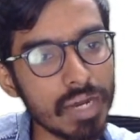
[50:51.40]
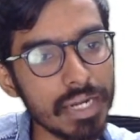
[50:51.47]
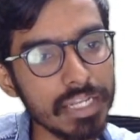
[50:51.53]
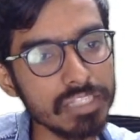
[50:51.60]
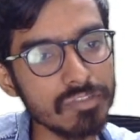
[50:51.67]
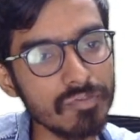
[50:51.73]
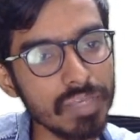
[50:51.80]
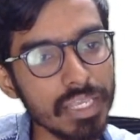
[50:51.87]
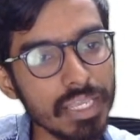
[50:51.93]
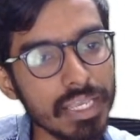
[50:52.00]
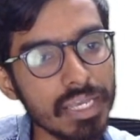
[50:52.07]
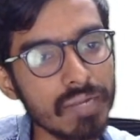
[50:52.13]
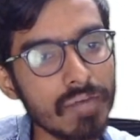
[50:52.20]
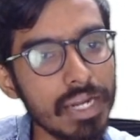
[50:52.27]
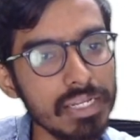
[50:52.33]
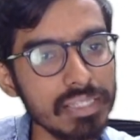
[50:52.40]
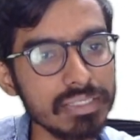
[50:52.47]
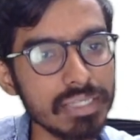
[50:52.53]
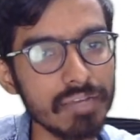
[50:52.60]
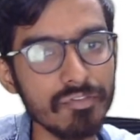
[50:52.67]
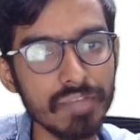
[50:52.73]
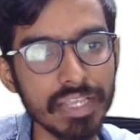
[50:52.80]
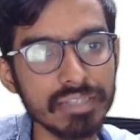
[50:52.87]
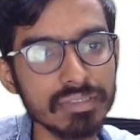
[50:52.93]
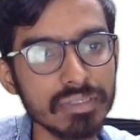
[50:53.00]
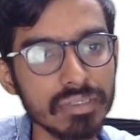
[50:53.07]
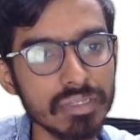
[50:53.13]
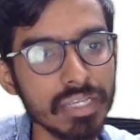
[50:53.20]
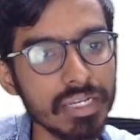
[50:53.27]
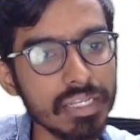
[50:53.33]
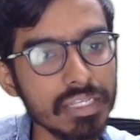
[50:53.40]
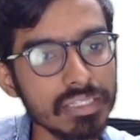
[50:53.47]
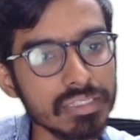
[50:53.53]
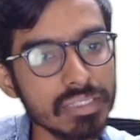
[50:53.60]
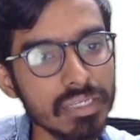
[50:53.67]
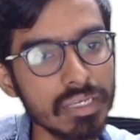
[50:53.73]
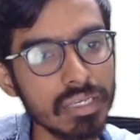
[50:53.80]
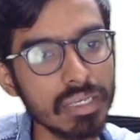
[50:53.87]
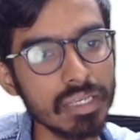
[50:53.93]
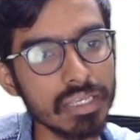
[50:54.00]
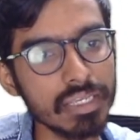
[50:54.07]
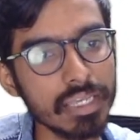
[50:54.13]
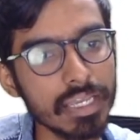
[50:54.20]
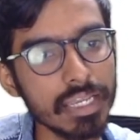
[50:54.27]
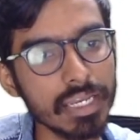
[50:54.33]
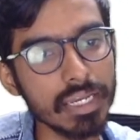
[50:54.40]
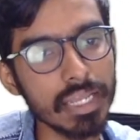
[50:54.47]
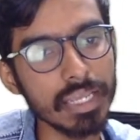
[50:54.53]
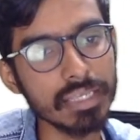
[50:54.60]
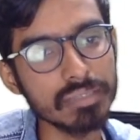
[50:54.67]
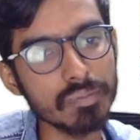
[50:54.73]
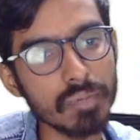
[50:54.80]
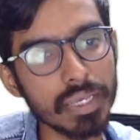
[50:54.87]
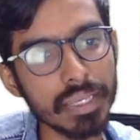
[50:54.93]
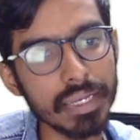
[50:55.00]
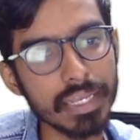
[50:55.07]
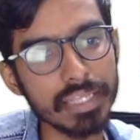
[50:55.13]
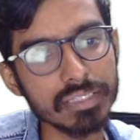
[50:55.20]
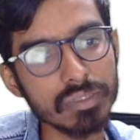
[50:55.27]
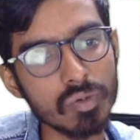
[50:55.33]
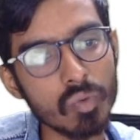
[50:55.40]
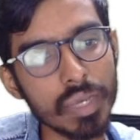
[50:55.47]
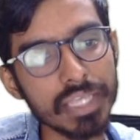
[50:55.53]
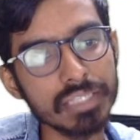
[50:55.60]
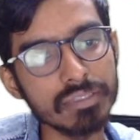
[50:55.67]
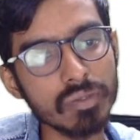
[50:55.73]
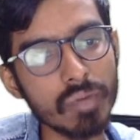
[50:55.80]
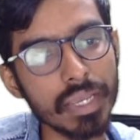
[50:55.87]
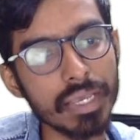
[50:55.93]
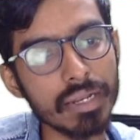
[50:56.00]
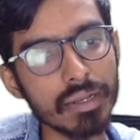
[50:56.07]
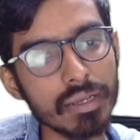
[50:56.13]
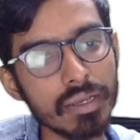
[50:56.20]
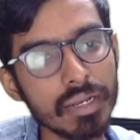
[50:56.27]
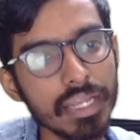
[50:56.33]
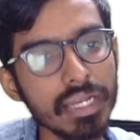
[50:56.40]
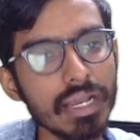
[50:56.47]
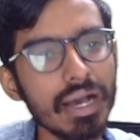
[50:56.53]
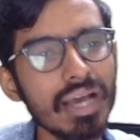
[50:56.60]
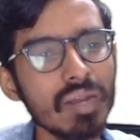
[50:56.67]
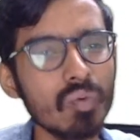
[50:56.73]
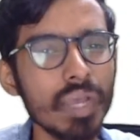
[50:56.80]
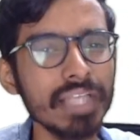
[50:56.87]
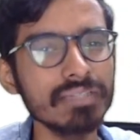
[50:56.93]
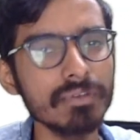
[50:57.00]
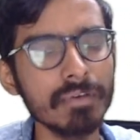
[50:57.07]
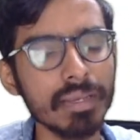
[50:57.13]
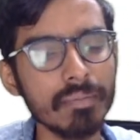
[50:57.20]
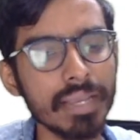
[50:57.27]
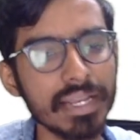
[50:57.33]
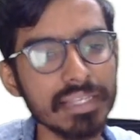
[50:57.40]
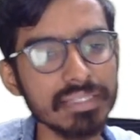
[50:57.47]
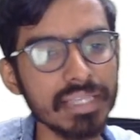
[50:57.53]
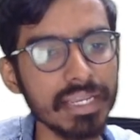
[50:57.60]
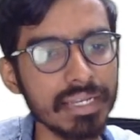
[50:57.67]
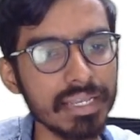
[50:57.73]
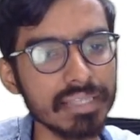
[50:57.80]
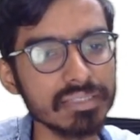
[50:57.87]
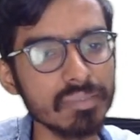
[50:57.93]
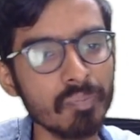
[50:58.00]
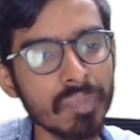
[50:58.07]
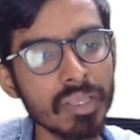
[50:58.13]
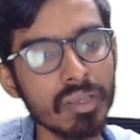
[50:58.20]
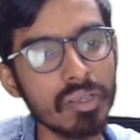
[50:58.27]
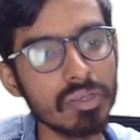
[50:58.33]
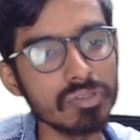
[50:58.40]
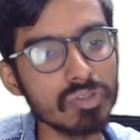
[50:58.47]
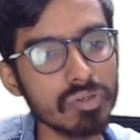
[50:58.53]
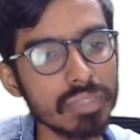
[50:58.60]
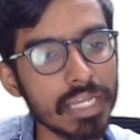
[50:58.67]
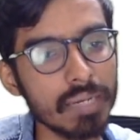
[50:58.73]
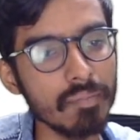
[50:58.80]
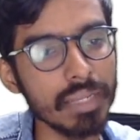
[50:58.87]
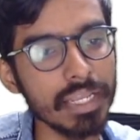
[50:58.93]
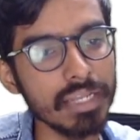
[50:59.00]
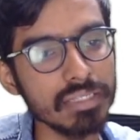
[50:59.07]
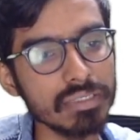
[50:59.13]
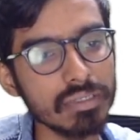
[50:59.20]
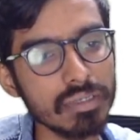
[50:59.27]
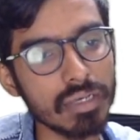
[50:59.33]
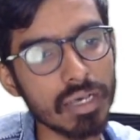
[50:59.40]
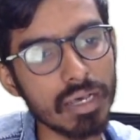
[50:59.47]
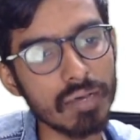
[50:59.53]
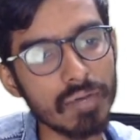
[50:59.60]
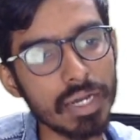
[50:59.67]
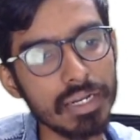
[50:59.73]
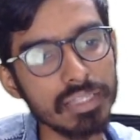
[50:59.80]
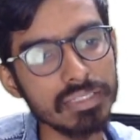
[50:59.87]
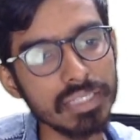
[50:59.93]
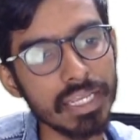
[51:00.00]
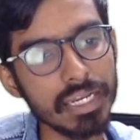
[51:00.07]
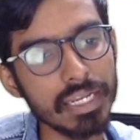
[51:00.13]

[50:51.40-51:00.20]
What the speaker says: phi here? What is surface? It is 8x minus y square, right? Or y square minus 8x. So that means what is n